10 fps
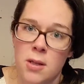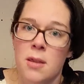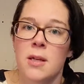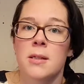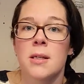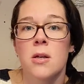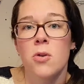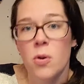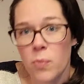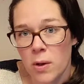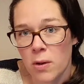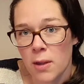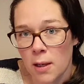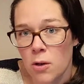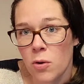the things that you
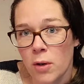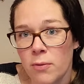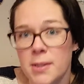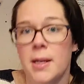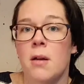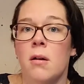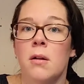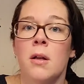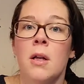can recycle,